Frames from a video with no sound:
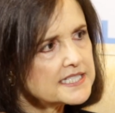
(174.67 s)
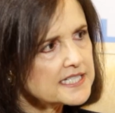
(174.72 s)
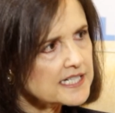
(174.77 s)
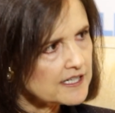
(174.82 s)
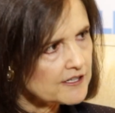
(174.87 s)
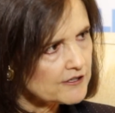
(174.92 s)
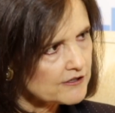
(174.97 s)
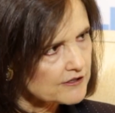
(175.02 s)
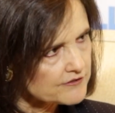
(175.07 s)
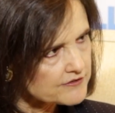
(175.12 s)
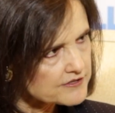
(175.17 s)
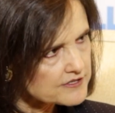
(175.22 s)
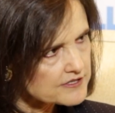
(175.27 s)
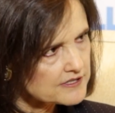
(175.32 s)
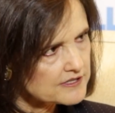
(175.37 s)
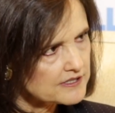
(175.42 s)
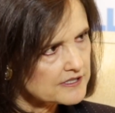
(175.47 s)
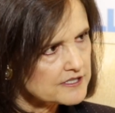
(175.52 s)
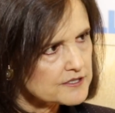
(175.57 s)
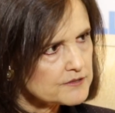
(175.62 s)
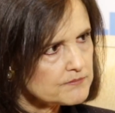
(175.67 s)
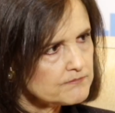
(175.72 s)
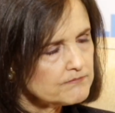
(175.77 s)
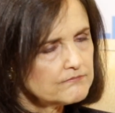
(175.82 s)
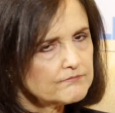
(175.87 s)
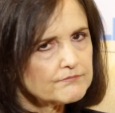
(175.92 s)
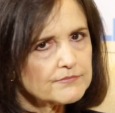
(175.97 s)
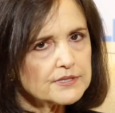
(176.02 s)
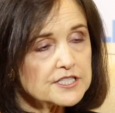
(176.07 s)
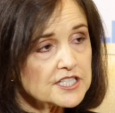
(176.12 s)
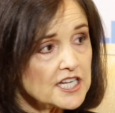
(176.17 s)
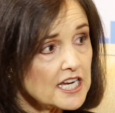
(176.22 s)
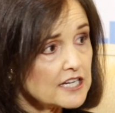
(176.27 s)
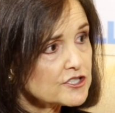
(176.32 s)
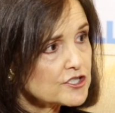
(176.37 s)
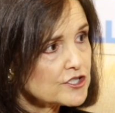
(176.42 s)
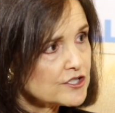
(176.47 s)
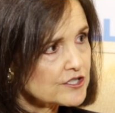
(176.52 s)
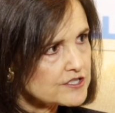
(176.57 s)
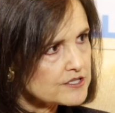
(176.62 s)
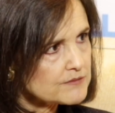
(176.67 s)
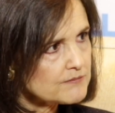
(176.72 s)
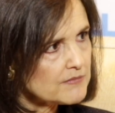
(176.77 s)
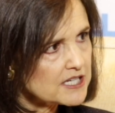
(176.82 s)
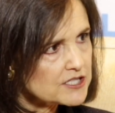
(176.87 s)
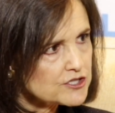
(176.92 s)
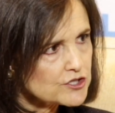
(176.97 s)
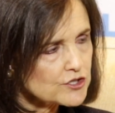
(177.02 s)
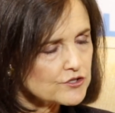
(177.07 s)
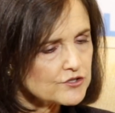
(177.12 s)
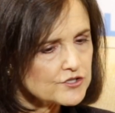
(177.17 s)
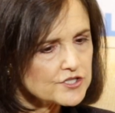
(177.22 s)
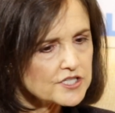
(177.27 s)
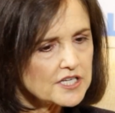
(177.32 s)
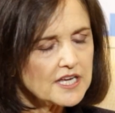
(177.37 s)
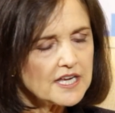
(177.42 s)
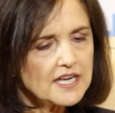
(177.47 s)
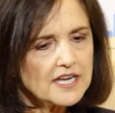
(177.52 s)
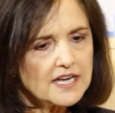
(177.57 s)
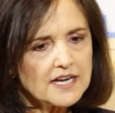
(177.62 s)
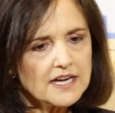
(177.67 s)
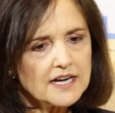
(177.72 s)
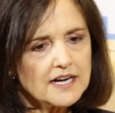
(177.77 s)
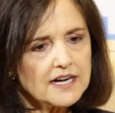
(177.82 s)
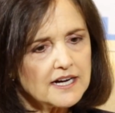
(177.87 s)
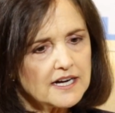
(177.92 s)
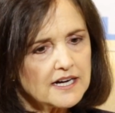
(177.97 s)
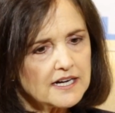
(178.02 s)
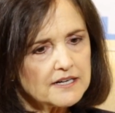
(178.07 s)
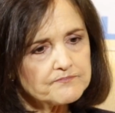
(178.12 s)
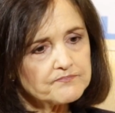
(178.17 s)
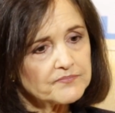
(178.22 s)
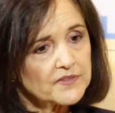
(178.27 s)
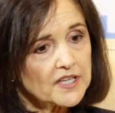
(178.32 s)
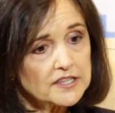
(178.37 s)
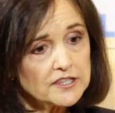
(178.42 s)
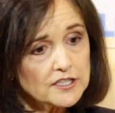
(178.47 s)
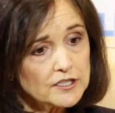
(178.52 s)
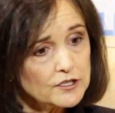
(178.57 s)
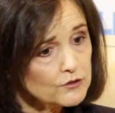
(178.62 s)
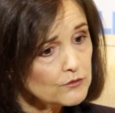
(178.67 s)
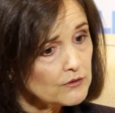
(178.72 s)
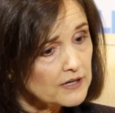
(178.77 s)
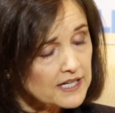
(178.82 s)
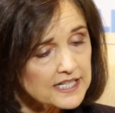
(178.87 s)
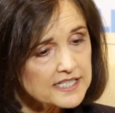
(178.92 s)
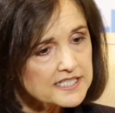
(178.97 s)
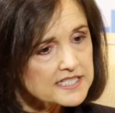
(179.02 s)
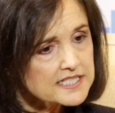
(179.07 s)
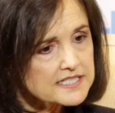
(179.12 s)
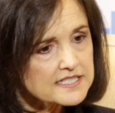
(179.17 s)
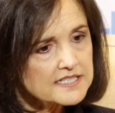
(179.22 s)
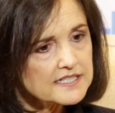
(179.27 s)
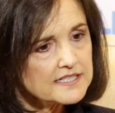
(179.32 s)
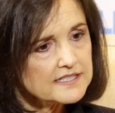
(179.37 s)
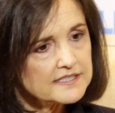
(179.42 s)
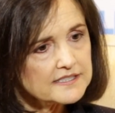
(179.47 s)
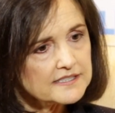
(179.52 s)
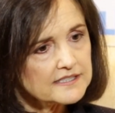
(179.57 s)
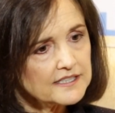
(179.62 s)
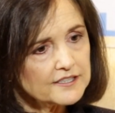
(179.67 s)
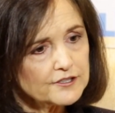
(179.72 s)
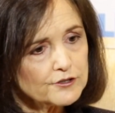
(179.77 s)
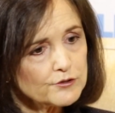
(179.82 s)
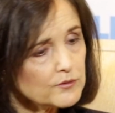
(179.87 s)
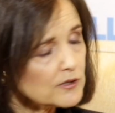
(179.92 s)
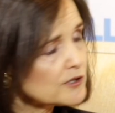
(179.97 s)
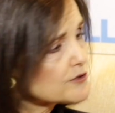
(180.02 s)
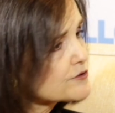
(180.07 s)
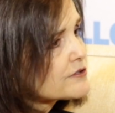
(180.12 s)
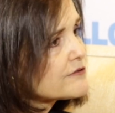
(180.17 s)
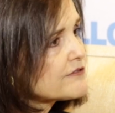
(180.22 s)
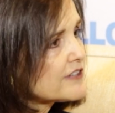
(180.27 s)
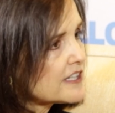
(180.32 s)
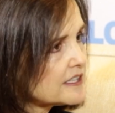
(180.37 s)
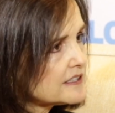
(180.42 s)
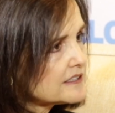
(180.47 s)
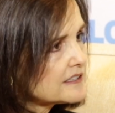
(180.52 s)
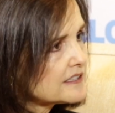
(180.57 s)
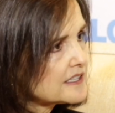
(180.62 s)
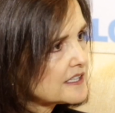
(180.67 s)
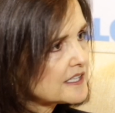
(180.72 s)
tariffs and these protectionist measures. In the U.S., under Roosevelt,